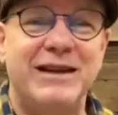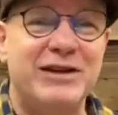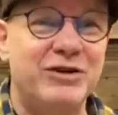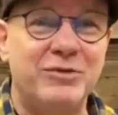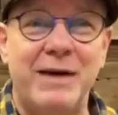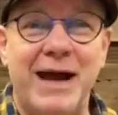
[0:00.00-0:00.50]

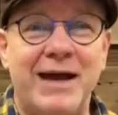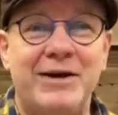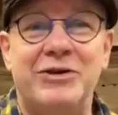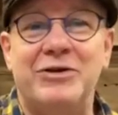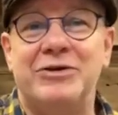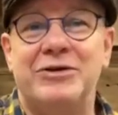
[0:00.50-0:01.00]

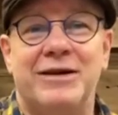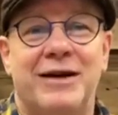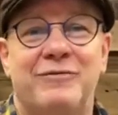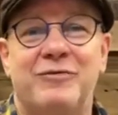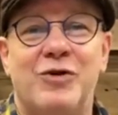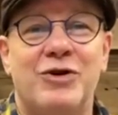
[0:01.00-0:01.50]
ill-mannered,
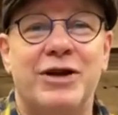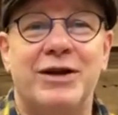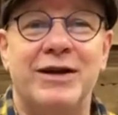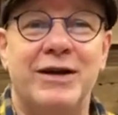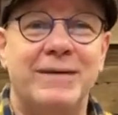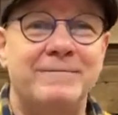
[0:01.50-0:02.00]
I've
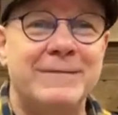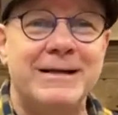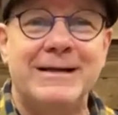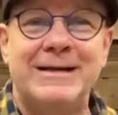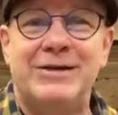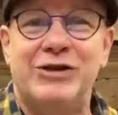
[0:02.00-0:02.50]
woken up
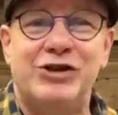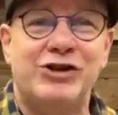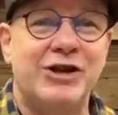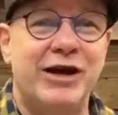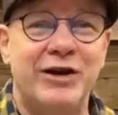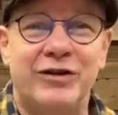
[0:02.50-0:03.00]

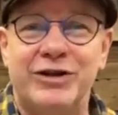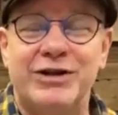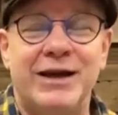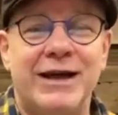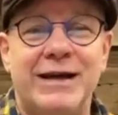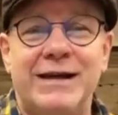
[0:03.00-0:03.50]
just
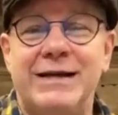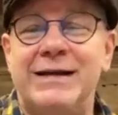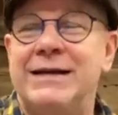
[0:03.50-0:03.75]
irritated.